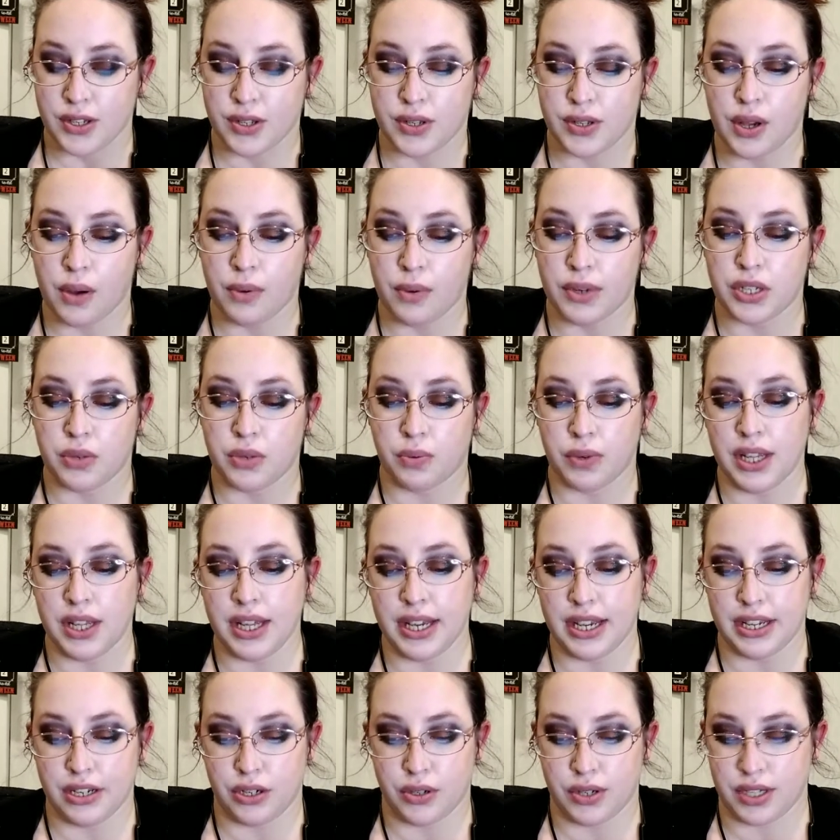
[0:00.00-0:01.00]
So what's
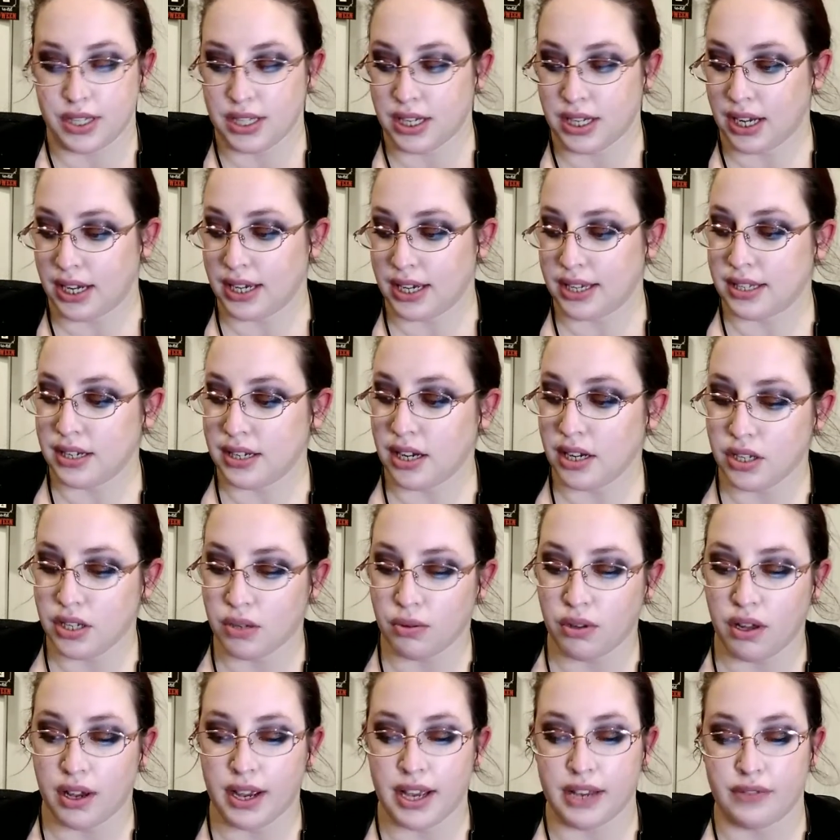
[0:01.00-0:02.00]
really interesting is not
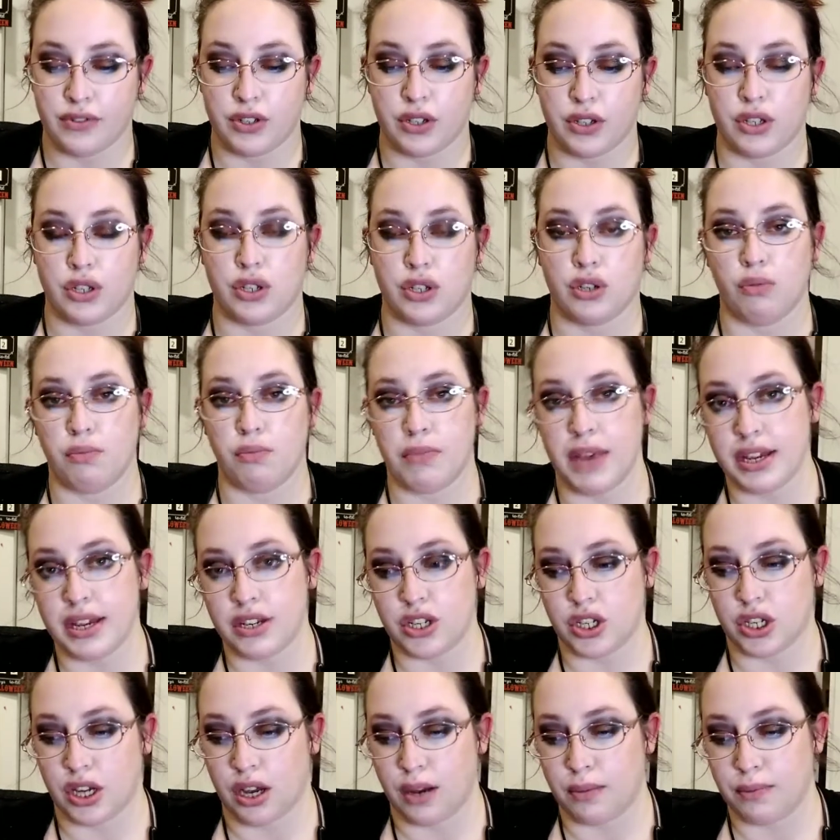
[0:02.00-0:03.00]
too long after the two
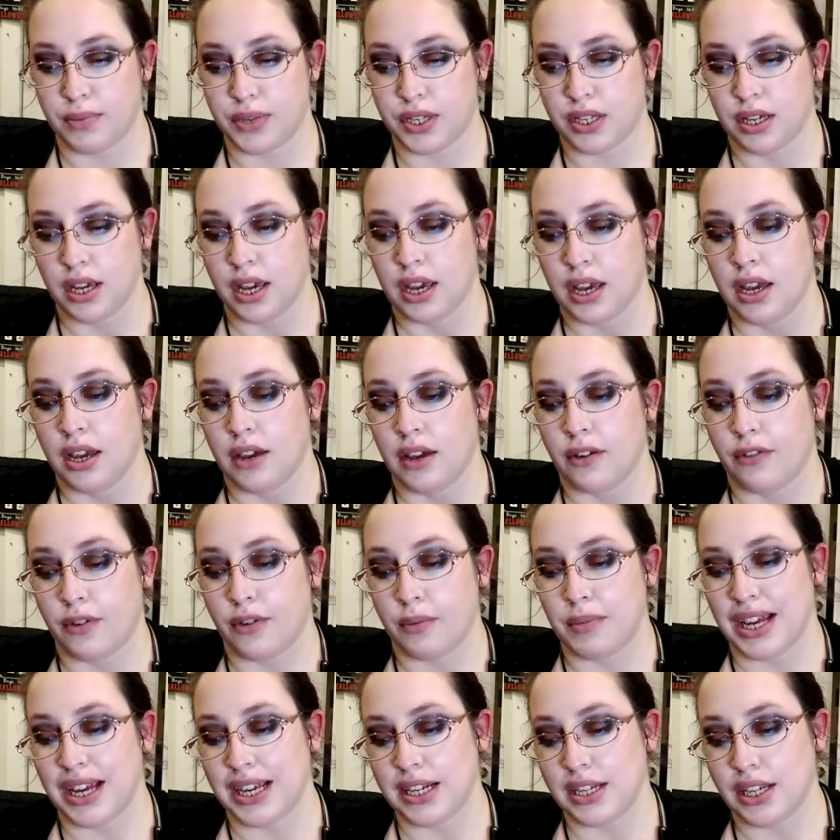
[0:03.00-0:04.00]
men jumped,
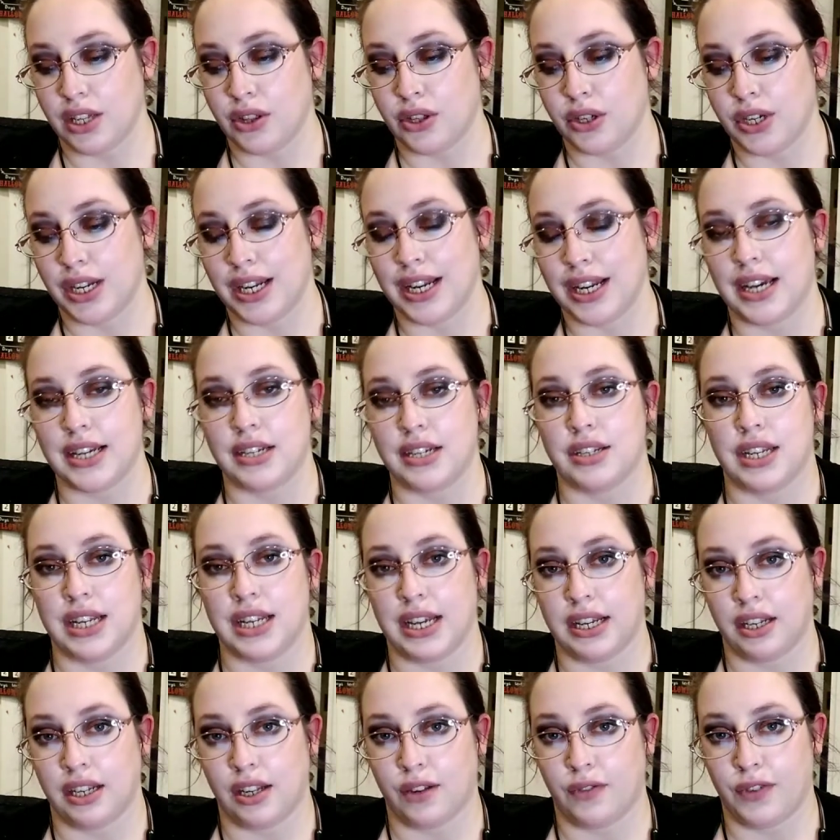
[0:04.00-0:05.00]
from 1939 to
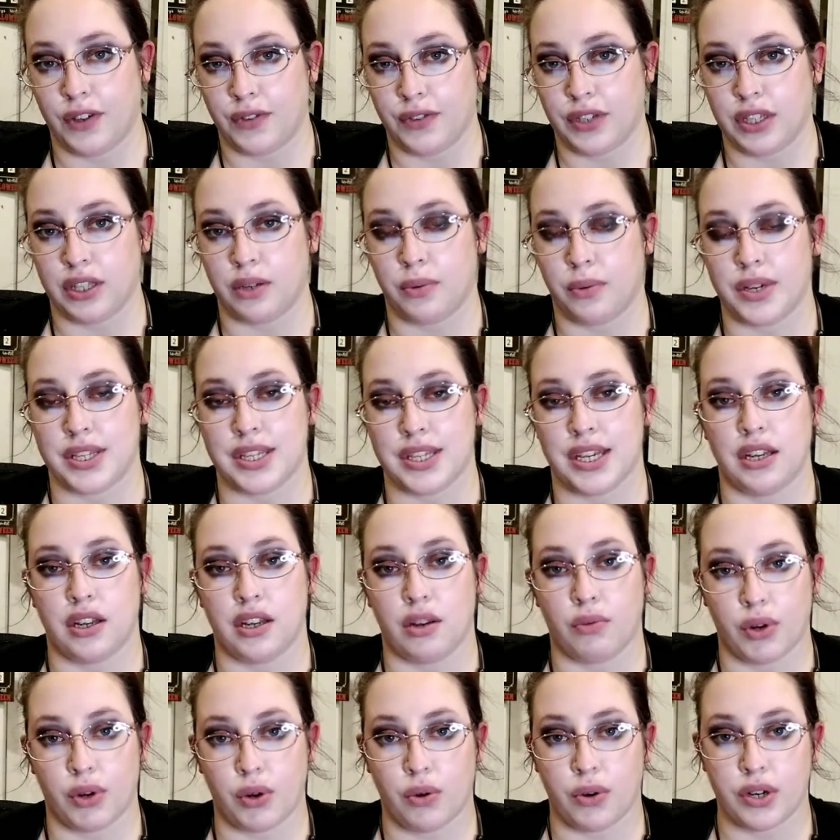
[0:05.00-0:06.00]
1950, there wasn't
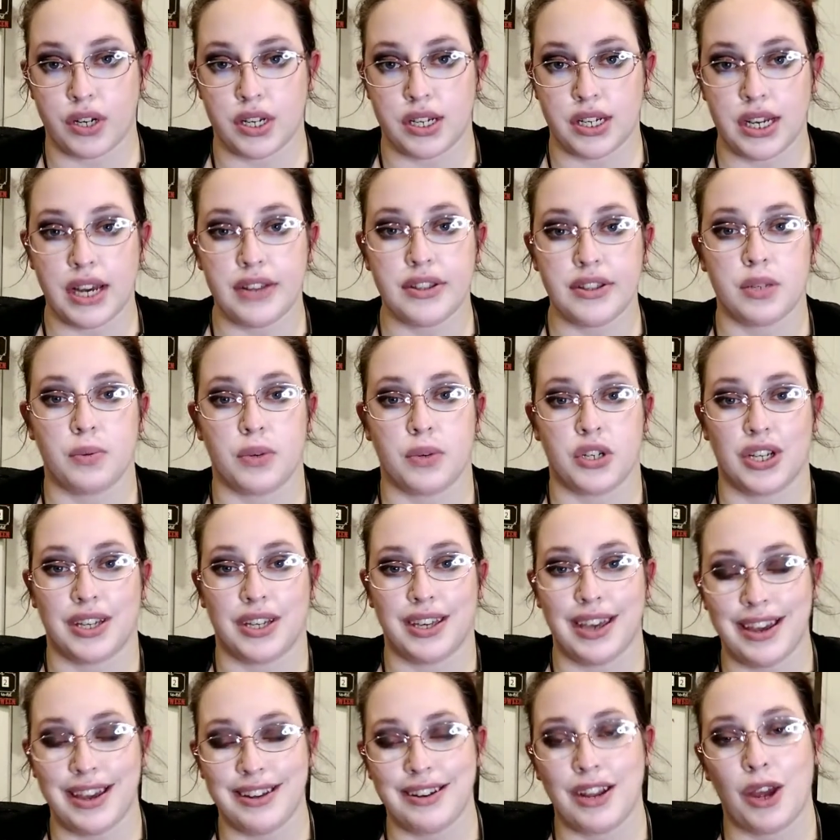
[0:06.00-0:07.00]
any recorded deaths, which
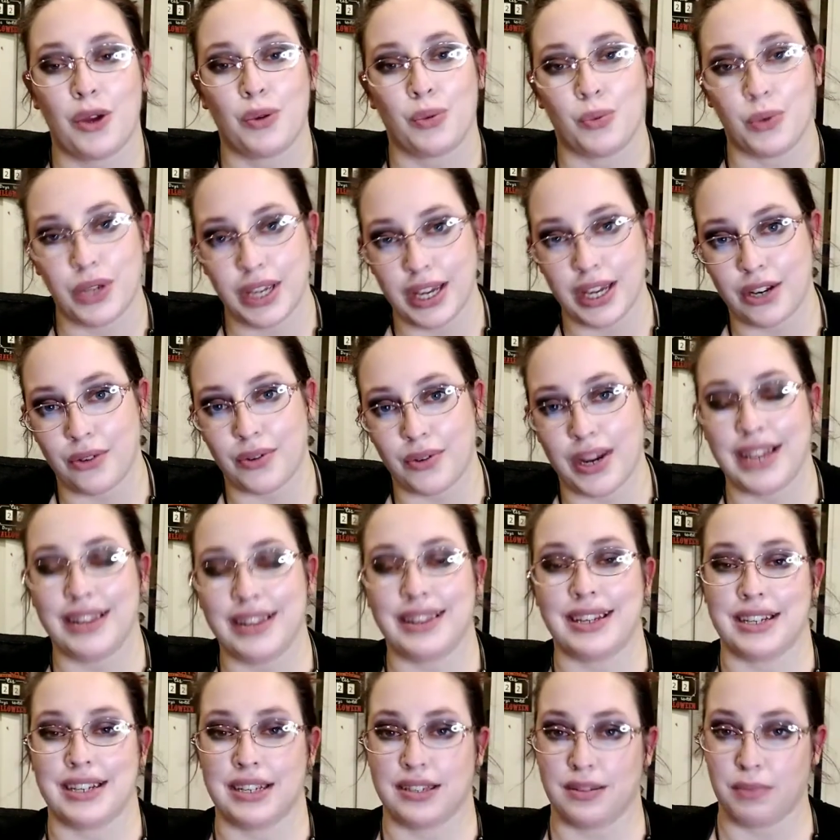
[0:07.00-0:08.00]
again,
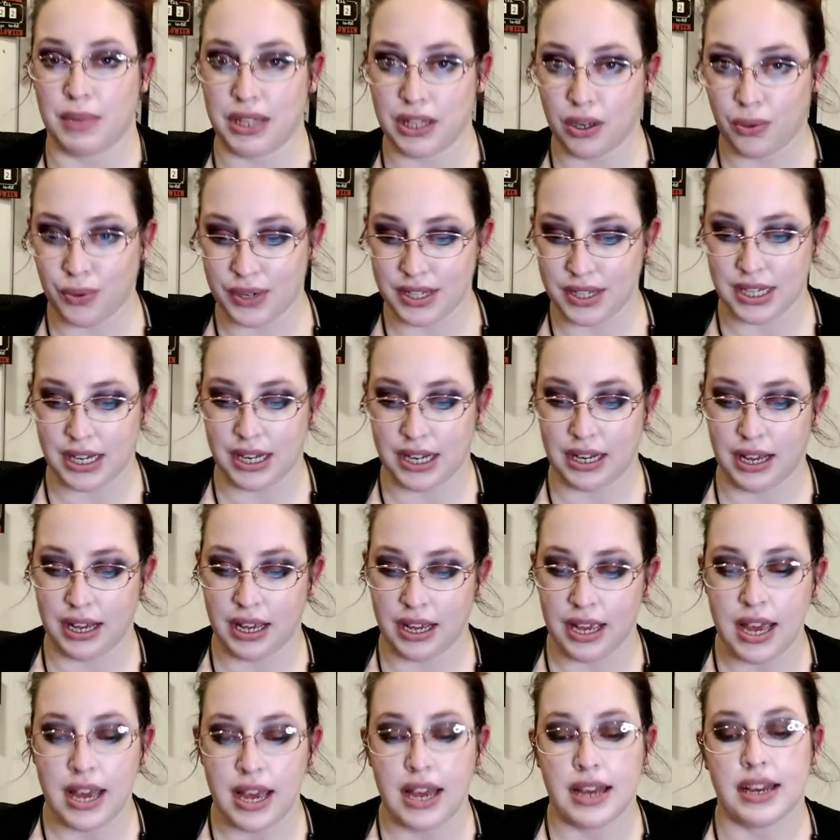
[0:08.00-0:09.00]
reiterate, that doesn't mean there wasn't
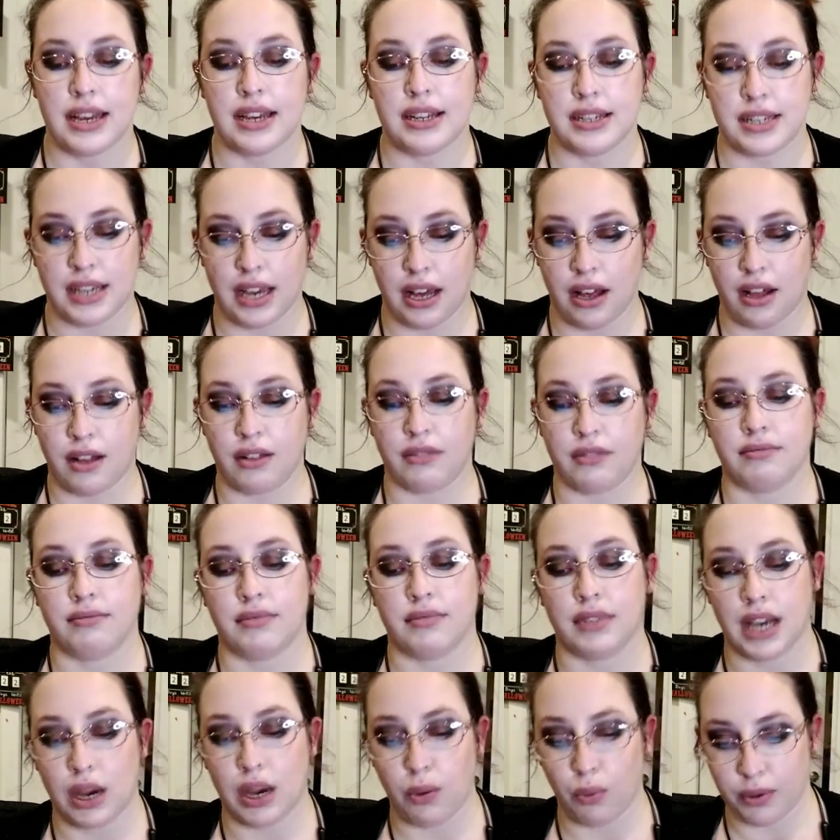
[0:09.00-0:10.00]
any, until
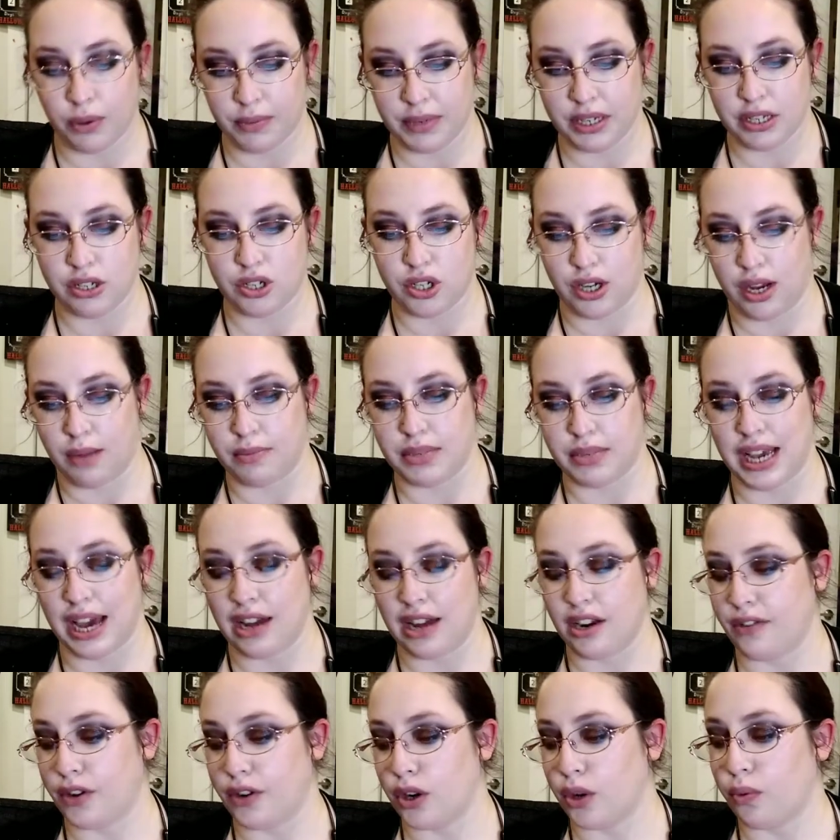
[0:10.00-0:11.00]
that woman jumped
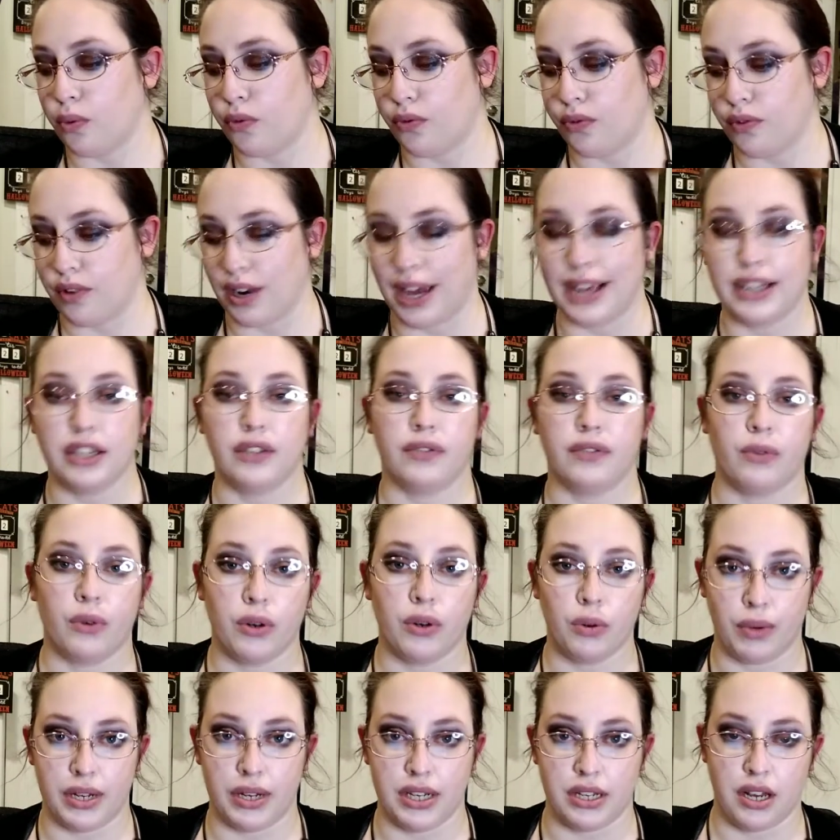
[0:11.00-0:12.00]
out of her ninth
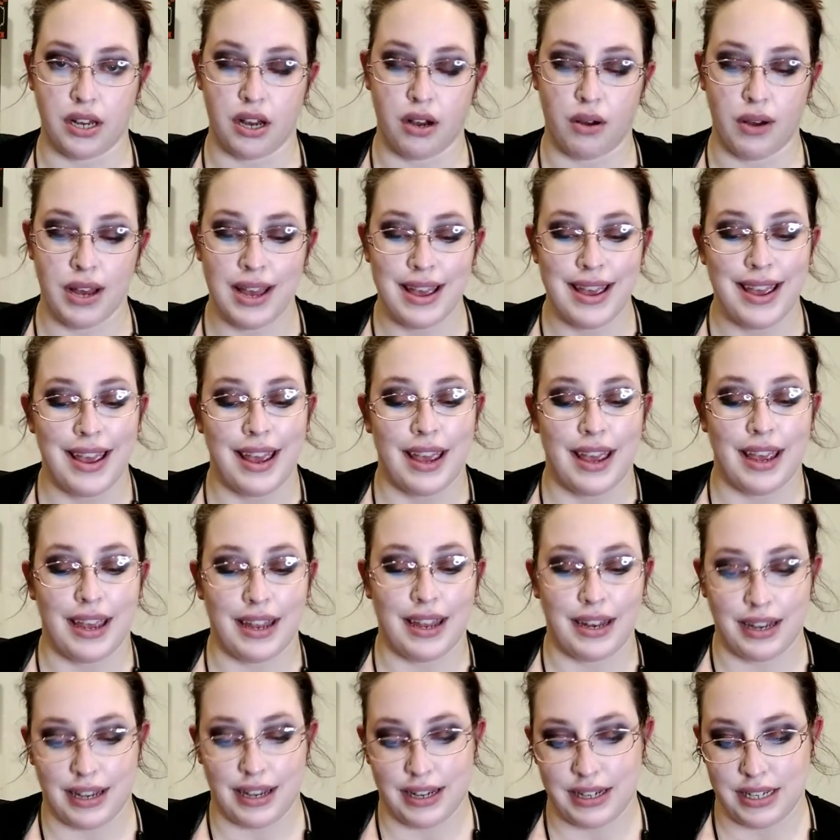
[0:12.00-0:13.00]
floor window
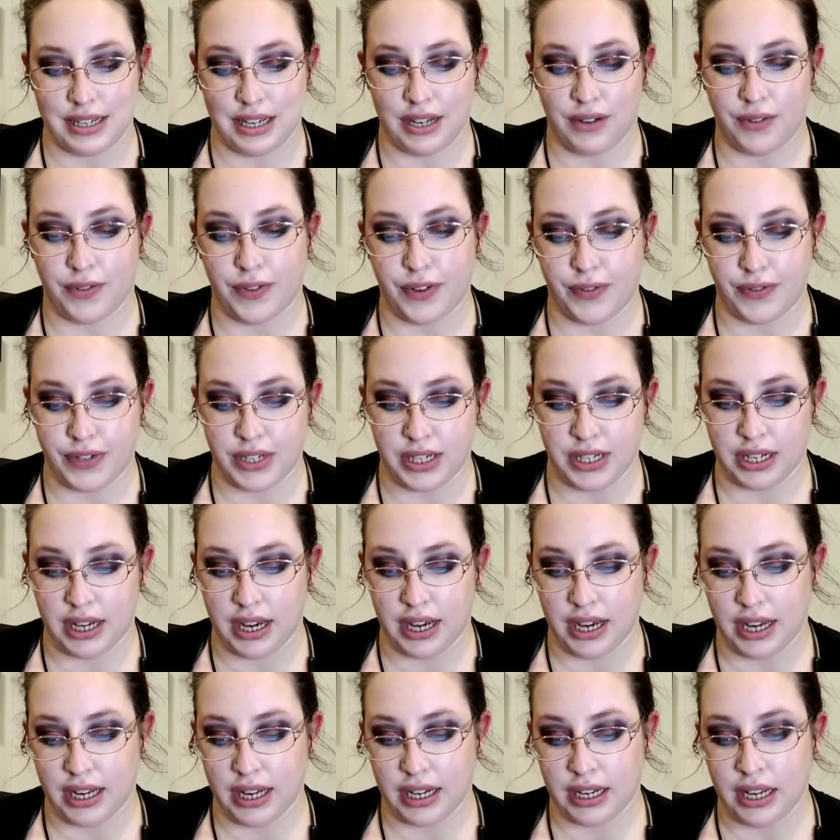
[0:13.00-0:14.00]
in
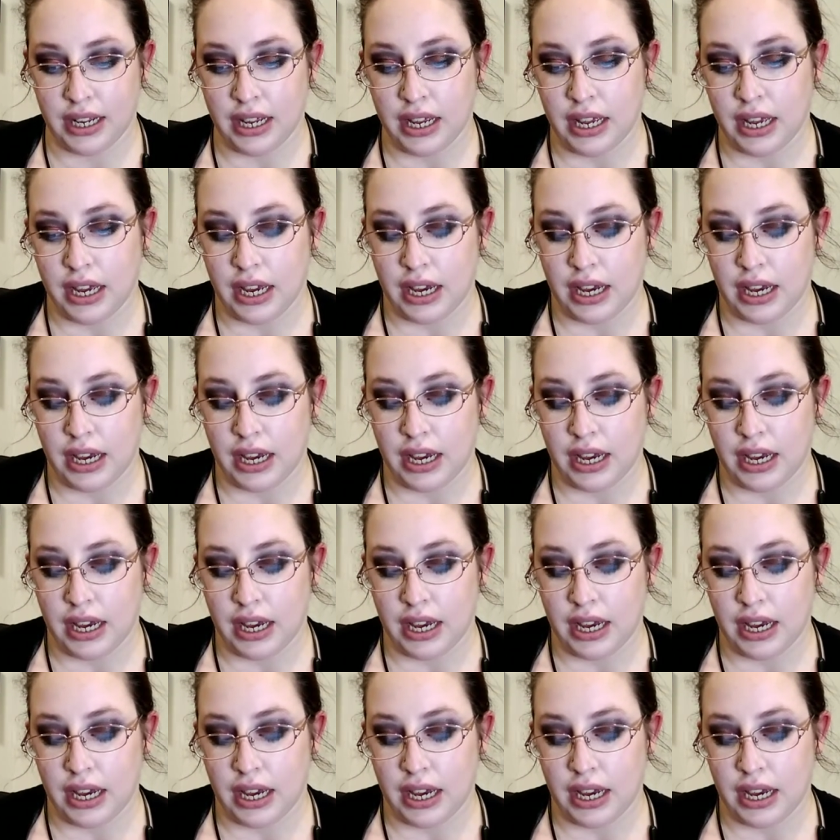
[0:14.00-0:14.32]
1959.